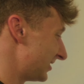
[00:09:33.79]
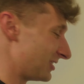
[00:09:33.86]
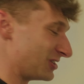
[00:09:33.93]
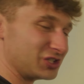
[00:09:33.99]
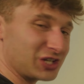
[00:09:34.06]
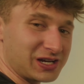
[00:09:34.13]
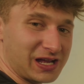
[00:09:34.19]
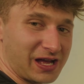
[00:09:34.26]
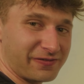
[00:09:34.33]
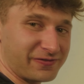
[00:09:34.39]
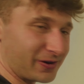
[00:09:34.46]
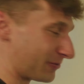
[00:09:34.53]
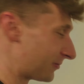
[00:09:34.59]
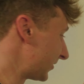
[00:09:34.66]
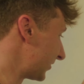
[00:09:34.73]
Jaden
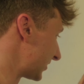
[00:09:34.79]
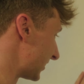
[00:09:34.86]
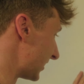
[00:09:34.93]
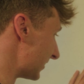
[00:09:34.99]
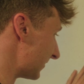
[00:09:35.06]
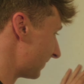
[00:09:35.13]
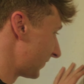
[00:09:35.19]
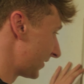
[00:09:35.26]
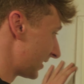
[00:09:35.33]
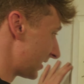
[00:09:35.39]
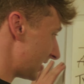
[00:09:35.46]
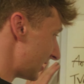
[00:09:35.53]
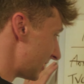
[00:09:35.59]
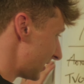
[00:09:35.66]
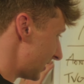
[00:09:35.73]
Hefner, real estate.
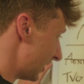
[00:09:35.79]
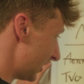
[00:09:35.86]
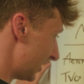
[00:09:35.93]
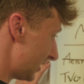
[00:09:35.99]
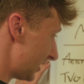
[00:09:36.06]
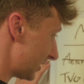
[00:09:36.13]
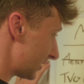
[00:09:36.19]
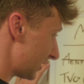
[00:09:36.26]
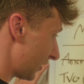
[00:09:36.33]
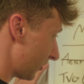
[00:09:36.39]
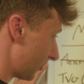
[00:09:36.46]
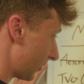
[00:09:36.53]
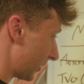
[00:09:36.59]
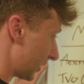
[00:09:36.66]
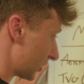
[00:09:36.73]
He is another
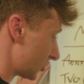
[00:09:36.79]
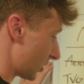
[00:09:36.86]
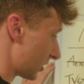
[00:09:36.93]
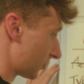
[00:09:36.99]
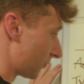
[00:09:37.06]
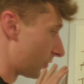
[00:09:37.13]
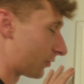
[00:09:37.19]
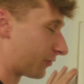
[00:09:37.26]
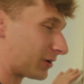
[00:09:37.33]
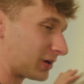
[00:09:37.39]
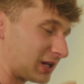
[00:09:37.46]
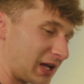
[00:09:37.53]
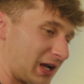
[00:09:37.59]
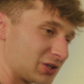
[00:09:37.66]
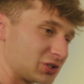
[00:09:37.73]
one that gets transferred over.
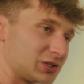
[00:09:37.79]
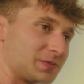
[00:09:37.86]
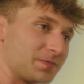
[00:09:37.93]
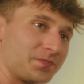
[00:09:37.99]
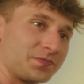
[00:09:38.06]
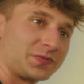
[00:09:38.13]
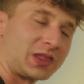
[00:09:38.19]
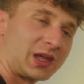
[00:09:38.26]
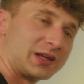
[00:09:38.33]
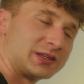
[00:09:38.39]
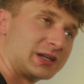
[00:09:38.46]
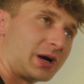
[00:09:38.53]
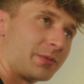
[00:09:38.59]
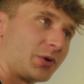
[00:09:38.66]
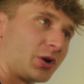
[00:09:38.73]
He actually has
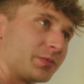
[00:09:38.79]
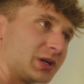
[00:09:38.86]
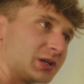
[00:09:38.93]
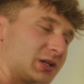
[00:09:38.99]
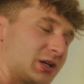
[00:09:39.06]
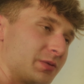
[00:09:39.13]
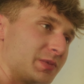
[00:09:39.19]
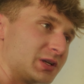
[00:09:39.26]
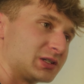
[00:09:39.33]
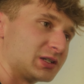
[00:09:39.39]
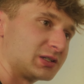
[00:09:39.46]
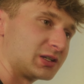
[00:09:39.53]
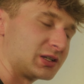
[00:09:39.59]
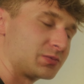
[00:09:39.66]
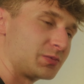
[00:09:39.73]
not brought me a ton of
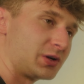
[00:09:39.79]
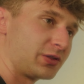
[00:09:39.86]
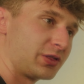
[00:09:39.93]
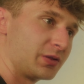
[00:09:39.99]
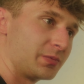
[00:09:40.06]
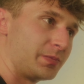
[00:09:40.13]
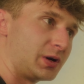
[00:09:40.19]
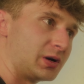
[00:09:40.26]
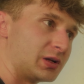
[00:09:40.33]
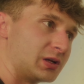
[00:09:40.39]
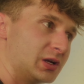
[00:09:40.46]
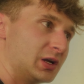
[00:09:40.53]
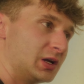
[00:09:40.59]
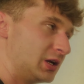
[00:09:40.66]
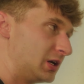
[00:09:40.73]
business this month, but
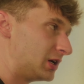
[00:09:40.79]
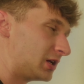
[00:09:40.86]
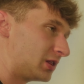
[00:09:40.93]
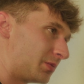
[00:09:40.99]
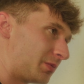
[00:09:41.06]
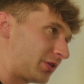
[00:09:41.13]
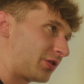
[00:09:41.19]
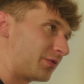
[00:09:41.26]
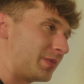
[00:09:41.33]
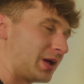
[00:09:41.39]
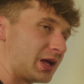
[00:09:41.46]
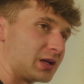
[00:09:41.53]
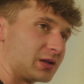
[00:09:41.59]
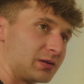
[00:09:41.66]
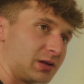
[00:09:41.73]
in the month of
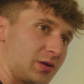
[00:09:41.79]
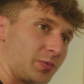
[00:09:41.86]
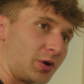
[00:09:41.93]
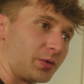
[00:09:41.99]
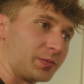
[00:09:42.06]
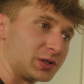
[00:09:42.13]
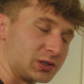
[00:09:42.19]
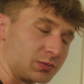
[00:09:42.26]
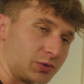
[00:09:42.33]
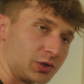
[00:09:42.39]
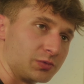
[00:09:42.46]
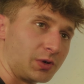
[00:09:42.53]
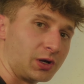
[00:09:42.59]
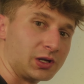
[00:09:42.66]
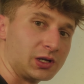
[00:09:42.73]
May, he brought me some
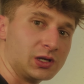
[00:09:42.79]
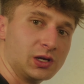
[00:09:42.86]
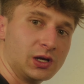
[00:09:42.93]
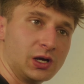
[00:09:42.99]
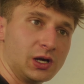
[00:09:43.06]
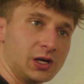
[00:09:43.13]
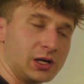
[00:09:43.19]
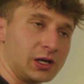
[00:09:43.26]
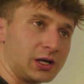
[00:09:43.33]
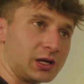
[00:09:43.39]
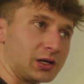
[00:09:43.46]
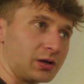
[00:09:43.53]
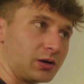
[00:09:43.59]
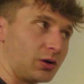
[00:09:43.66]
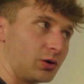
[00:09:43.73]
good money.
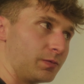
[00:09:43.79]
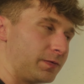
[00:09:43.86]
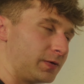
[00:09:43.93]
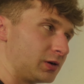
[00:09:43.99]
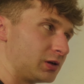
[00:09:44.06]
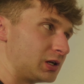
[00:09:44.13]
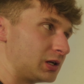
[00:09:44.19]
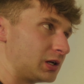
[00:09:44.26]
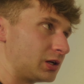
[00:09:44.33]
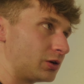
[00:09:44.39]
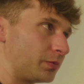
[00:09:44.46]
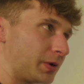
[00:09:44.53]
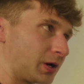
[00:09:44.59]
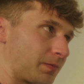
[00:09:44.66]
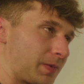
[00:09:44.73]
And hopefully
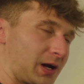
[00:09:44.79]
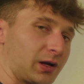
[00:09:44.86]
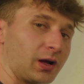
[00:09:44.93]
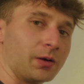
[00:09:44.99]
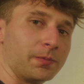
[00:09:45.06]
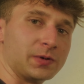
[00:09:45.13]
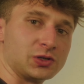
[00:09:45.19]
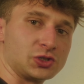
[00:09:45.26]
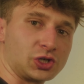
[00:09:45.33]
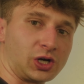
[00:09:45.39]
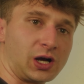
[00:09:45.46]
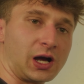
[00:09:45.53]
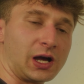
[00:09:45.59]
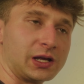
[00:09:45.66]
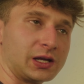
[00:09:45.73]
it'll pick back up in
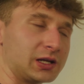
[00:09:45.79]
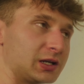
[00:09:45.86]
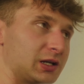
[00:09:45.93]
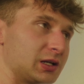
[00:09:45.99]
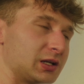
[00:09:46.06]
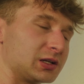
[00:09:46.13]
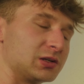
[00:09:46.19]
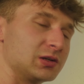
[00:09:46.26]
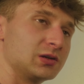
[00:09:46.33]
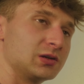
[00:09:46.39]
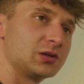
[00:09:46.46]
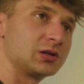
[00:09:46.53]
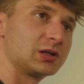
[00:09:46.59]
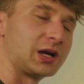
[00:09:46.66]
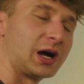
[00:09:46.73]
July. And it
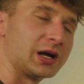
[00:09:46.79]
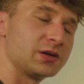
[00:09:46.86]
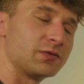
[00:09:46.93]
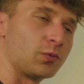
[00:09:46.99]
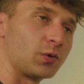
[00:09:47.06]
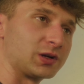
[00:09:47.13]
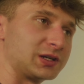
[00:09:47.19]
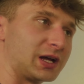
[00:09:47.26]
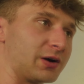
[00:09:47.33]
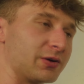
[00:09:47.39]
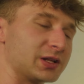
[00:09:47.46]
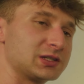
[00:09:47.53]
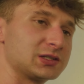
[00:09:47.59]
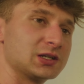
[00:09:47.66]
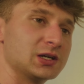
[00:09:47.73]
kind of worked out.
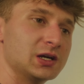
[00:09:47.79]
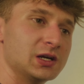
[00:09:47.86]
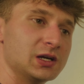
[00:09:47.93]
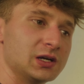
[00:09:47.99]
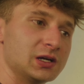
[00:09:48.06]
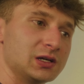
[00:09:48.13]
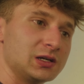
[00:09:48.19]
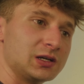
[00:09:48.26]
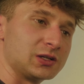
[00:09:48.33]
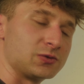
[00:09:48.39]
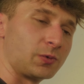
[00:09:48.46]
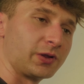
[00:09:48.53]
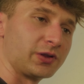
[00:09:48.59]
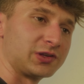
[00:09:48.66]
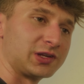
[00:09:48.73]
It's
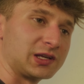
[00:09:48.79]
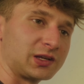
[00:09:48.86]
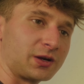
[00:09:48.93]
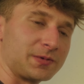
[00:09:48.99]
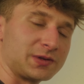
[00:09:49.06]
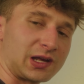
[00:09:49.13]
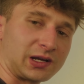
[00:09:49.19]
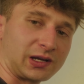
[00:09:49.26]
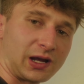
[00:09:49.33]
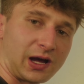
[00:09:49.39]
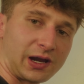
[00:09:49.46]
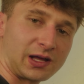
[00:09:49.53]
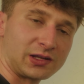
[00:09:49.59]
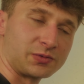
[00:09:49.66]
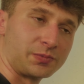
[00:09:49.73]
one of those things everybody's like,
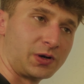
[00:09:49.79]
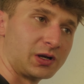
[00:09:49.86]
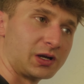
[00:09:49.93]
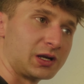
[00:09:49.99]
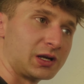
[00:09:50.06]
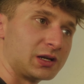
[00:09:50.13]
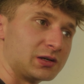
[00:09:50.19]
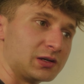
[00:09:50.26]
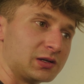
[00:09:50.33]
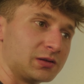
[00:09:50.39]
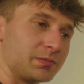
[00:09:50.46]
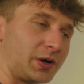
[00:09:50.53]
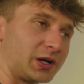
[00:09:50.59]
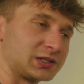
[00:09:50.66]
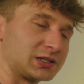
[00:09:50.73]
God has a
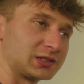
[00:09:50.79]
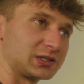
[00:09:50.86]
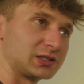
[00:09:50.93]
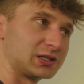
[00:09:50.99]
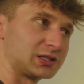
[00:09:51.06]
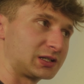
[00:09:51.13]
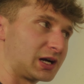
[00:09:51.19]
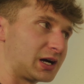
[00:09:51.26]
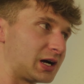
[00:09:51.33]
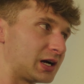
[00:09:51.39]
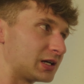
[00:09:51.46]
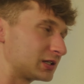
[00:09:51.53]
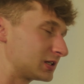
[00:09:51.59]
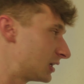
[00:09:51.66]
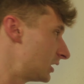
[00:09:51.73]
plan, blessings in
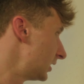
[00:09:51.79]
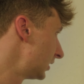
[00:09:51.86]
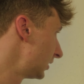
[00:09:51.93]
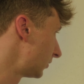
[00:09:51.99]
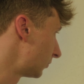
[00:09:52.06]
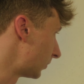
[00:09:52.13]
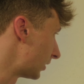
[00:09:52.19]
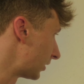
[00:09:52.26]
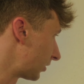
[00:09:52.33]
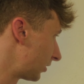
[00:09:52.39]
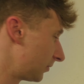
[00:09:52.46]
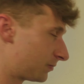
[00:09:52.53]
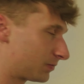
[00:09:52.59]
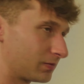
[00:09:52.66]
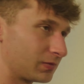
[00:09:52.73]
disguise.
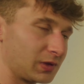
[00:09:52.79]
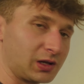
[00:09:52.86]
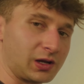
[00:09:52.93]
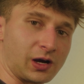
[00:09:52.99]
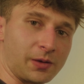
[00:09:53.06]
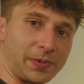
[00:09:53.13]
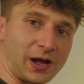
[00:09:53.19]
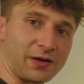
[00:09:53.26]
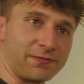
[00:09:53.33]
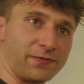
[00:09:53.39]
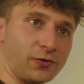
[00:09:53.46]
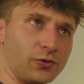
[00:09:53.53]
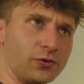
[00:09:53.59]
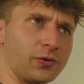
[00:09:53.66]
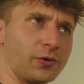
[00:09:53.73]
With cup half
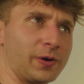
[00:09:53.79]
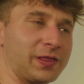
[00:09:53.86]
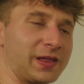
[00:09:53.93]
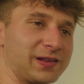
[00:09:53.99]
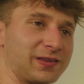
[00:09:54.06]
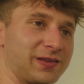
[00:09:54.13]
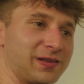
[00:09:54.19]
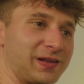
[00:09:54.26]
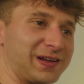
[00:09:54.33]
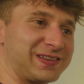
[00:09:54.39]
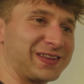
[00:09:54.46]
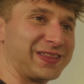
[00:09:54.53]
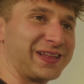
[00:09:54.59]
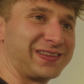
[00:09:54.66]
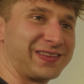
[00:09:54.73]
full, or that's
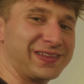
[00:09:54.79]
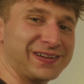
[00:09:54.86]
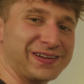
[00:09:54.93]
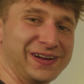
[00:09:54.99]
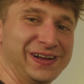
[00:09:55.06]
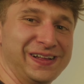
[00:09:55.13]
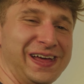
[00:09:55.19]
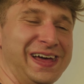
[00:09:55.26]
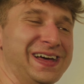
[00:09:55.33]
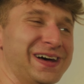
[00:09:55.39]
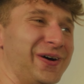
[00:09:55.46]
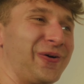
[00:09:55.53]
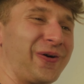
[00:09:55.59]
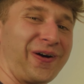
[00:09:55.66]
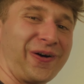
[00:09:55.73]
the
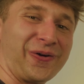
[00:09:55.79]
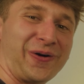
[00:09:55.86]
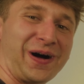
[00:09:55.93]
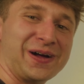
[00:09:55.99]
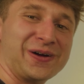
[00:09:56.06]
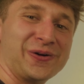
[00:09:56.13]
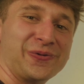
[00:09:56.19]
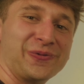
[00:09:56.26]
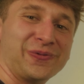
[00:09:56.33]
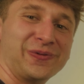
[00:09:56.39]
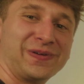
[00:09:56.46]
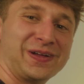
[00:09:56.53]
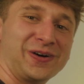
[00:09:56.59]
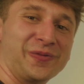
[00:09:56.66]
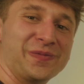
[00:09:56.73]
our Ohio
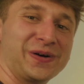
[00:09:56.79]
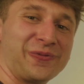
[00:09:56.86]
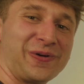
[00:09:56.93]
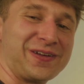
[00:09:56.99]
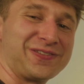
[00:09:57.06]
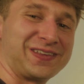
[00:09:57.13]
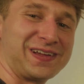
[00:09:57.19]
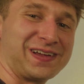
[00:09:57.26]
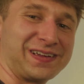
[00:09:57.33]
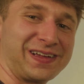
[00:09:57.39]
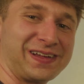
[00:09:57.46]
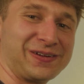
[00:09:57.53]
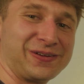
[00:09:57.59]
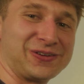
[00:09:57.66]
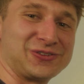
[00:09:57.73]
hillbilly way of saying
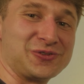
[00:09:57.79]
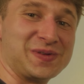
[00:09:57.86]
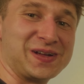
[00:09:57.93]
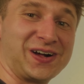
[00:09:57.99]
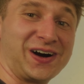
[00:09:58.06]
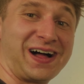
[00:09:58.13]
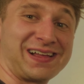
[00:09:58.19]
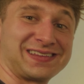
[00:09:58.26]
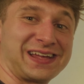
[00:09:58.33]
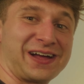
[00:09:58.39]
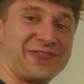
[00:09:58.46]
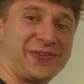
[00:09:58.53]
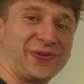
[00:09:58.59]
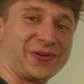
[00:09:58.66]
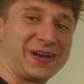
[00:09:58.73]
it. It should be glass
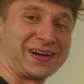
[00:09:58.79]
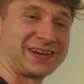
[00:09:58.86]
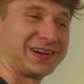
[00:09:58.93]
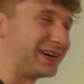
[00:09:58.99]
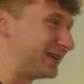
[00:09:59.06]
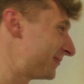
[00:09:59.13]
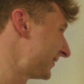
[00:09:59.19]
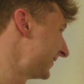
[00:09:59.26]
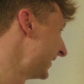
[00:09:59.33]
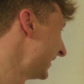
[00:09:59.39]
half full, not cup.